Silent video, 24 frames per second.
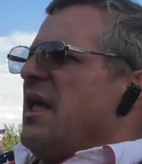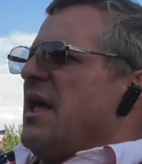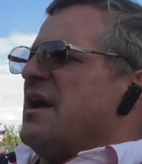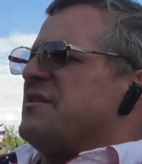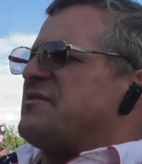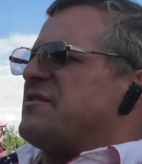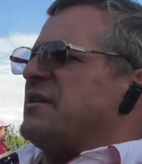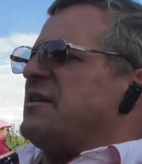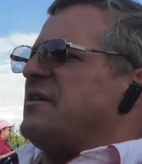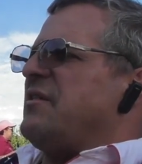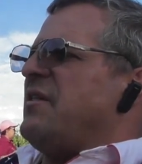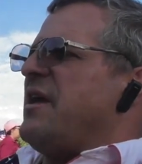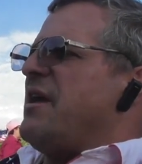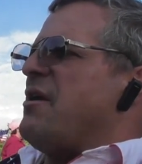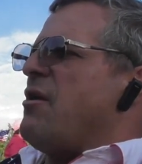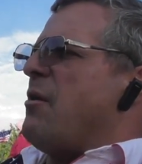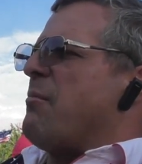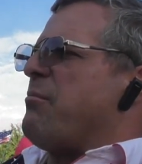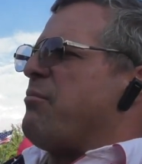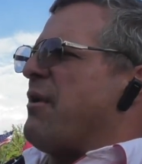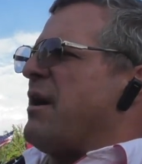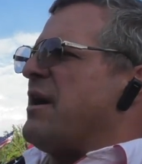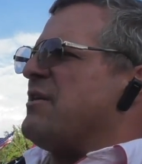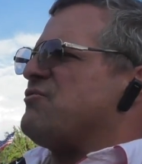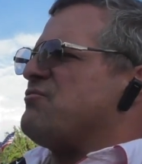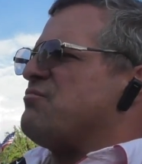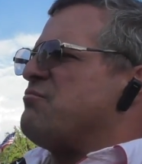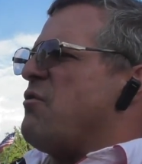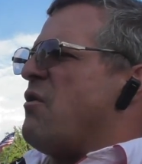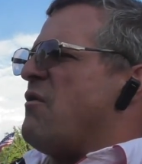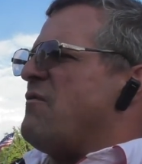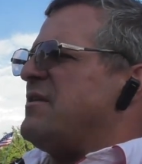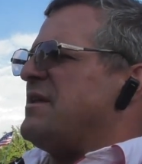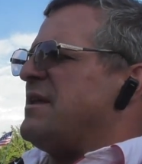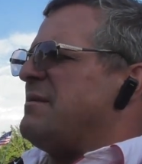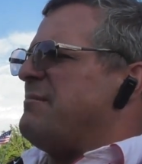it's an illegal bridge,
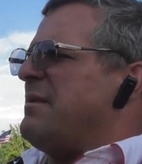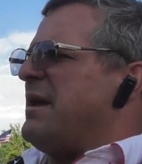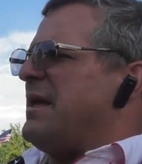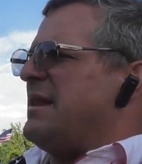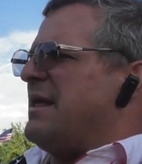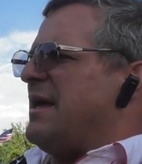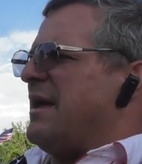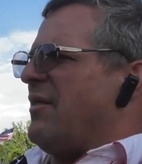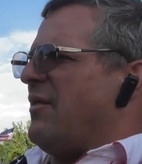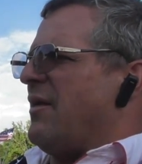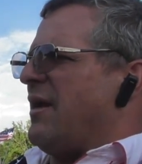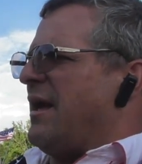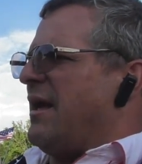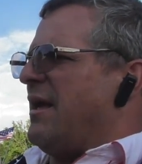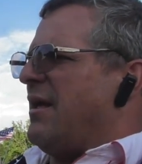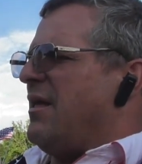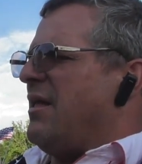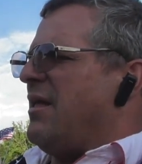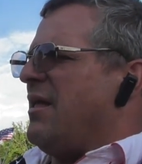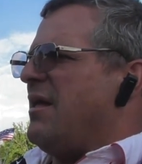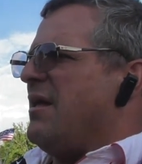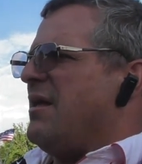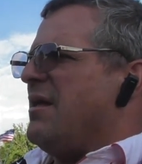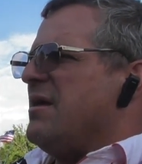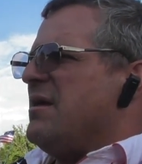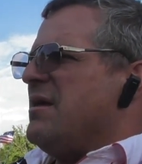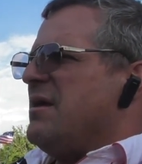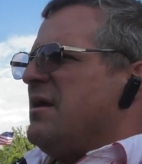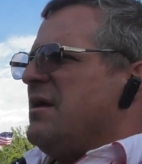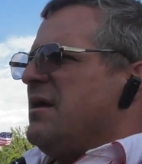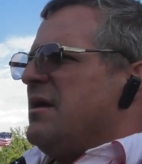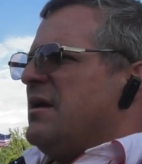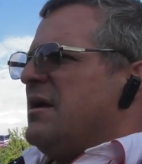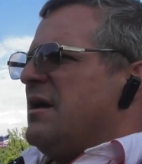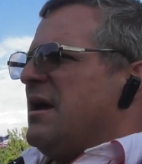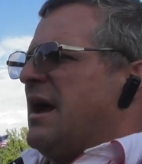move it immediately.
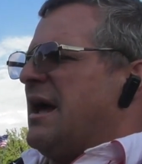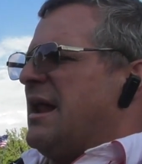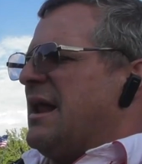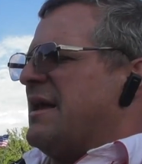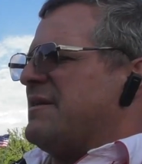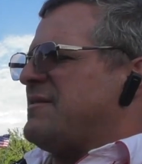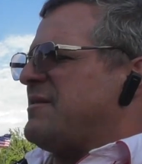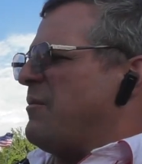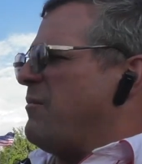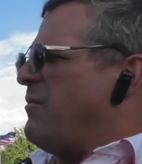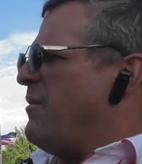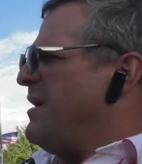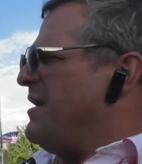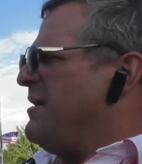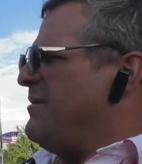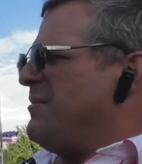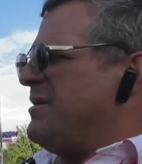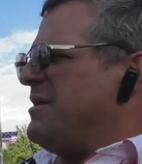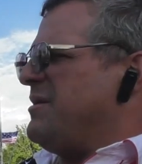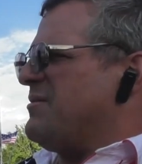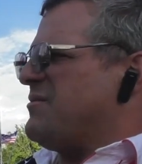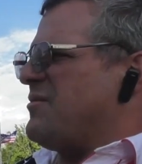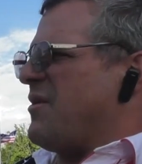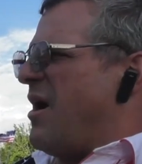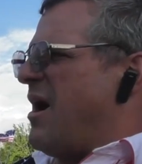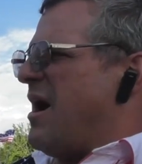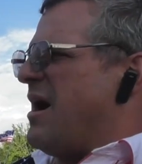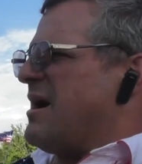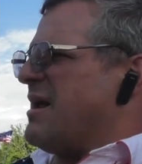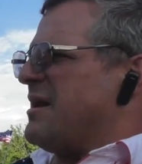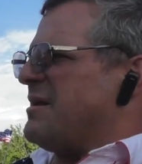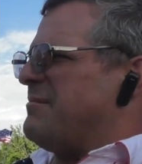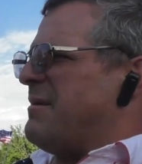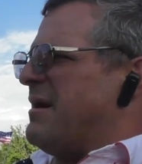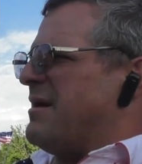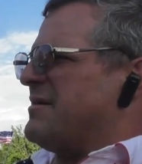And I said, what are you
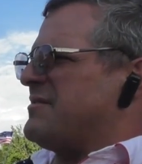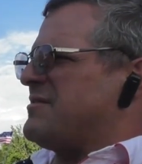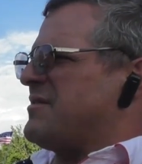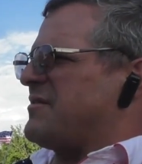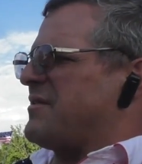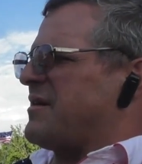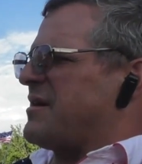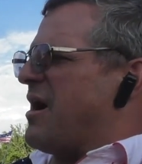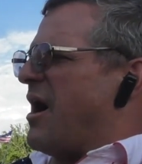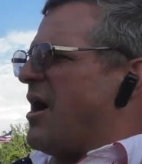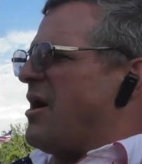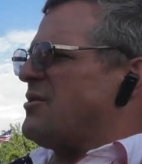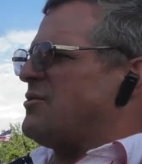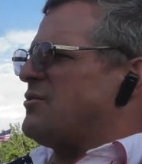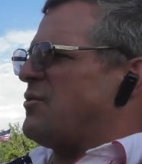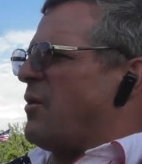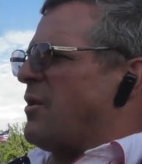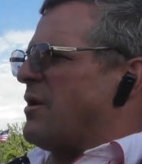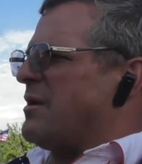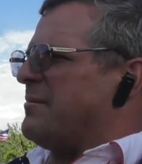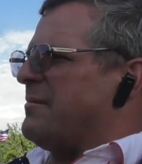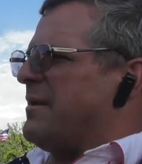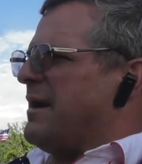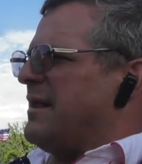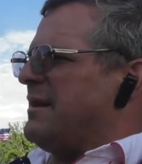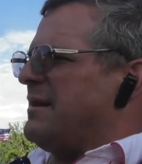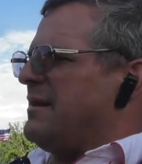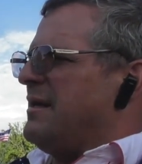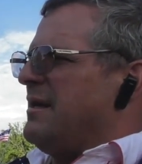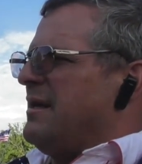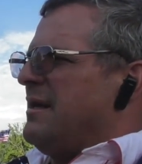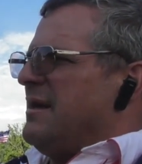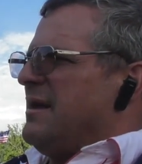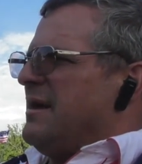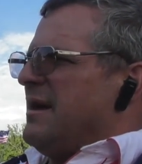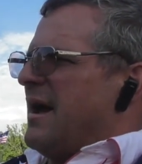talking about? It's a garden ornament.
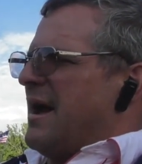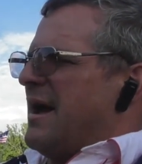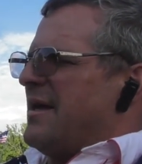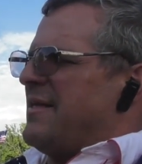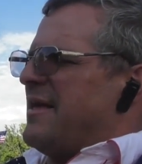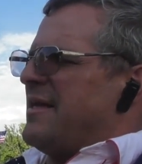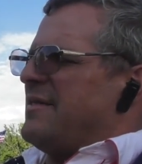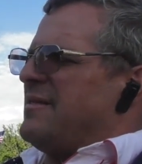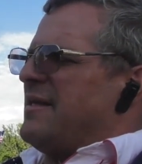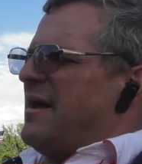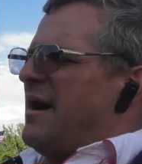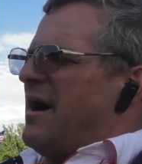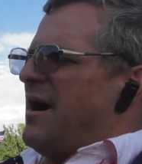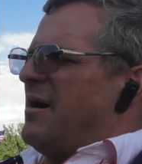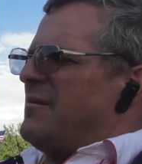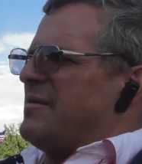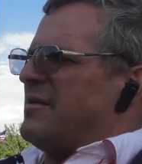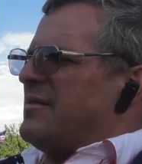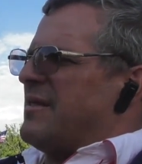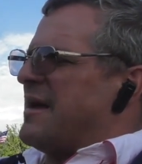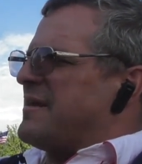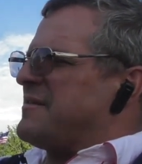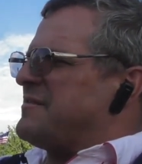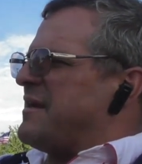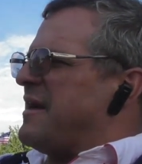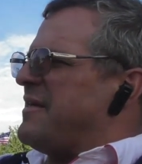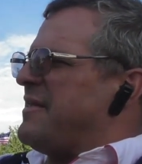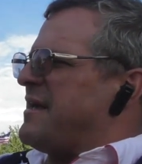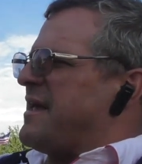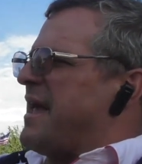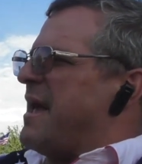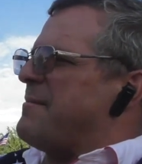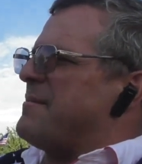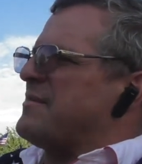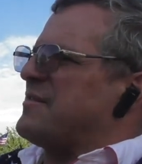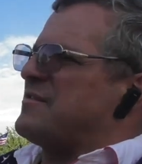And then the next day they
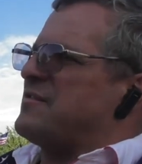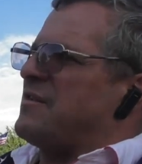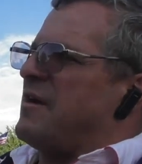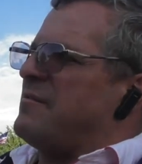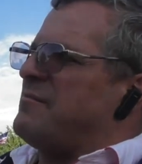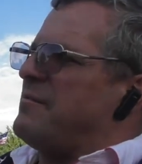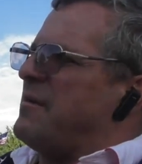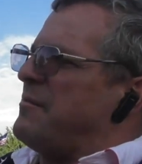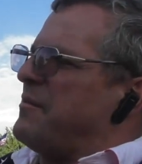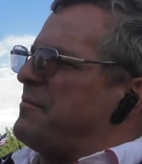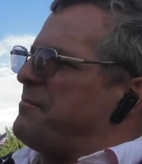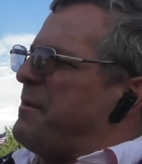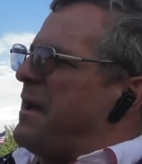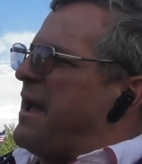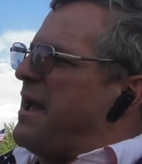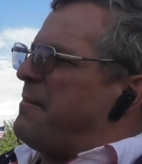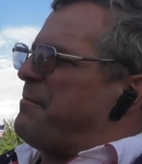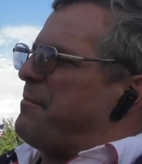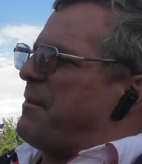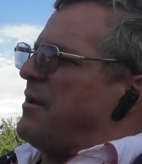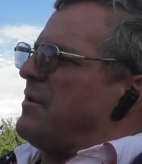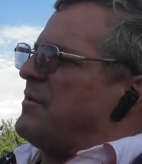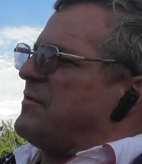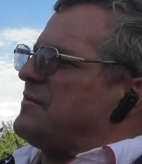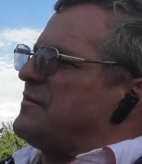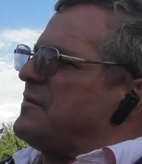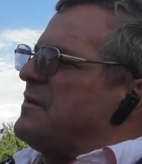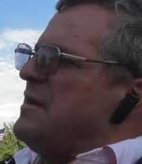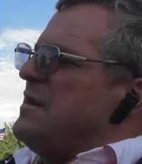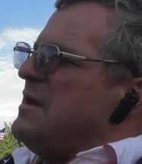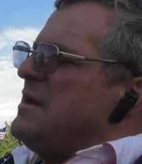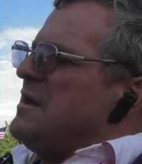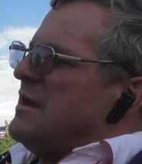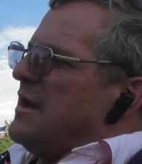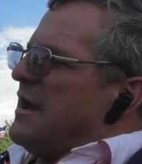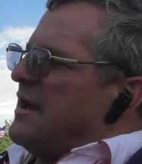came and served me with papers
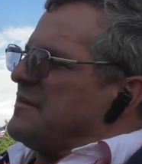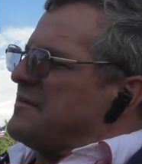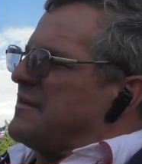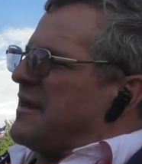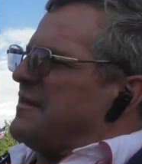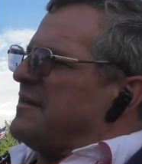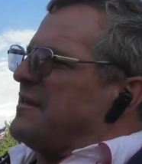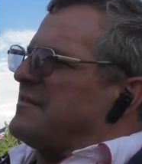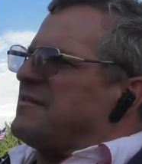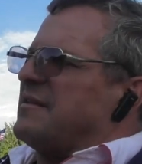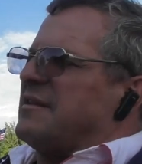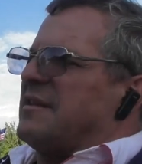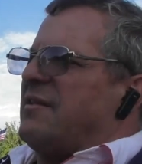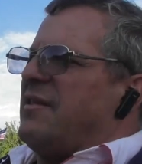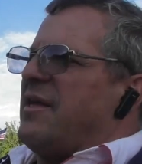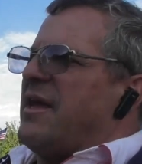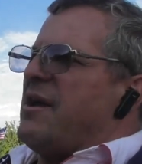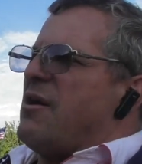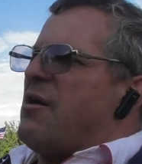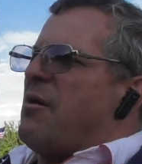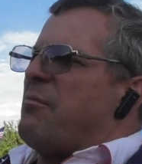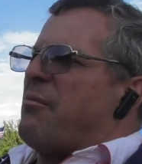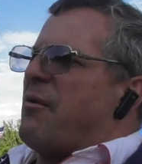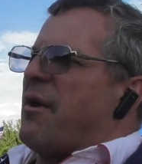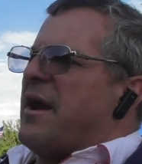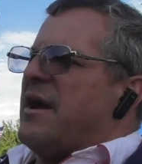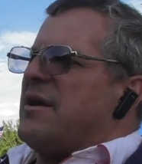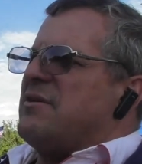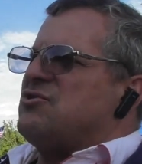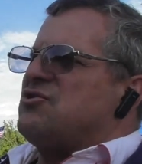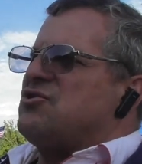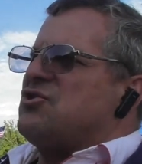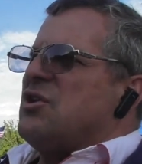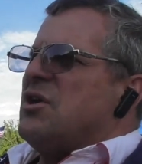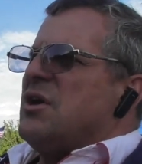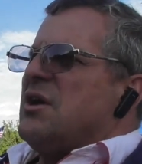and said, it's an illegal
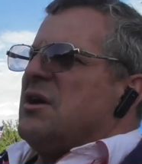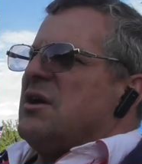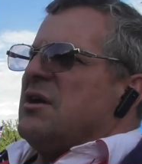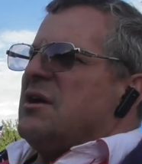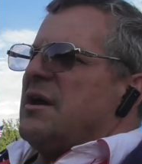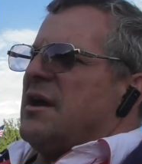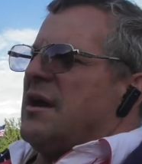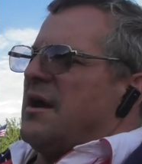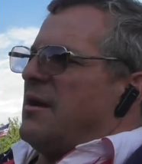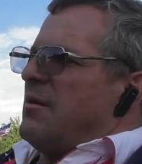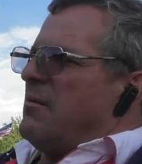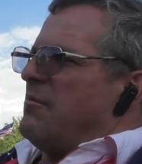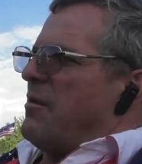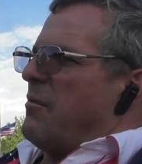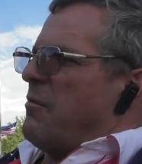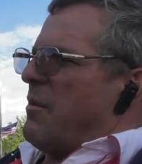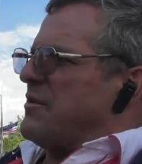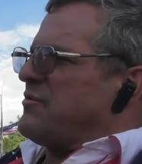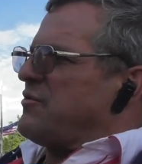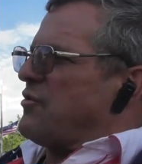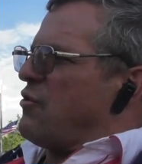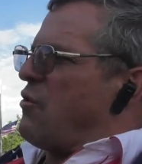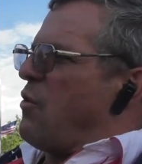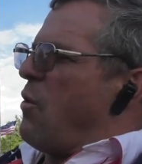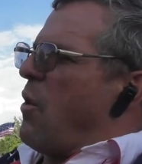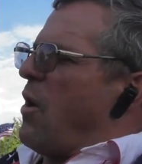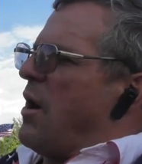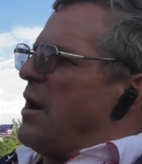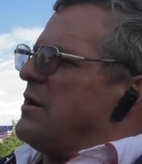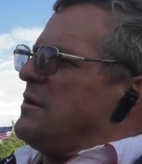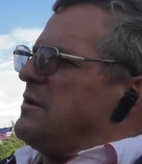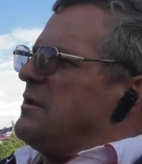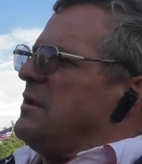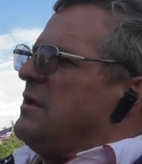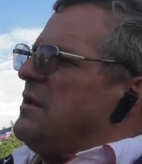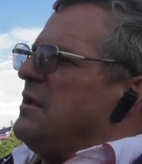bridge. We went to
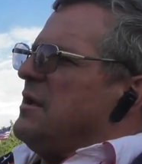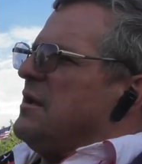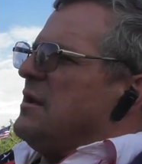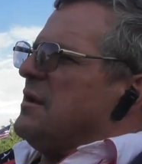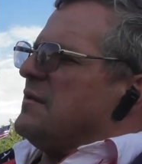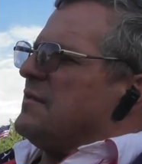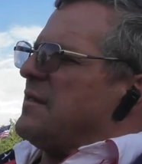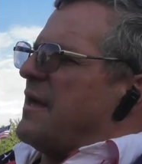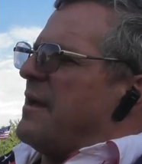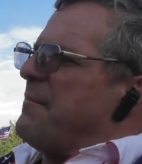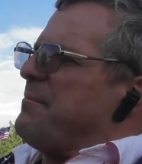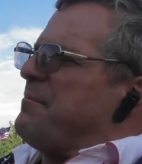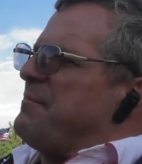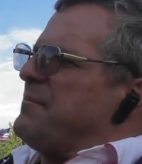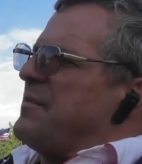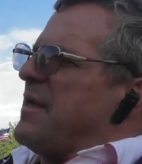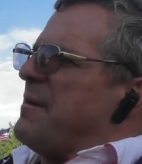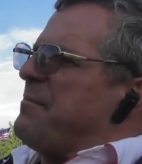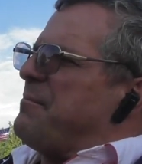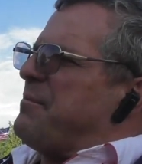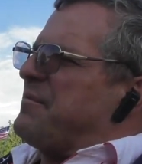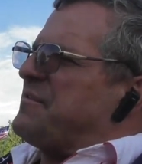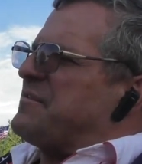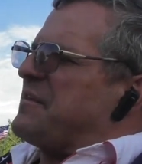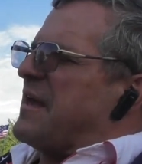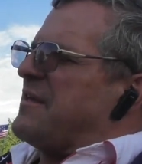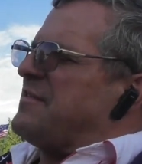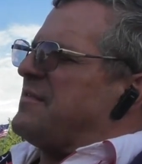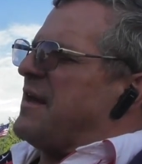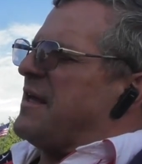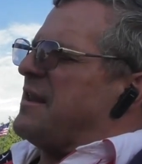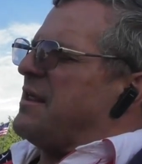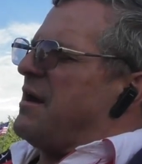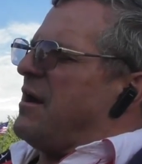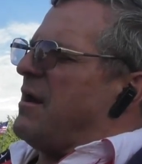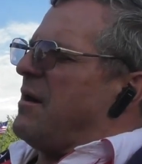court. They said
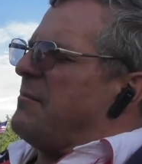that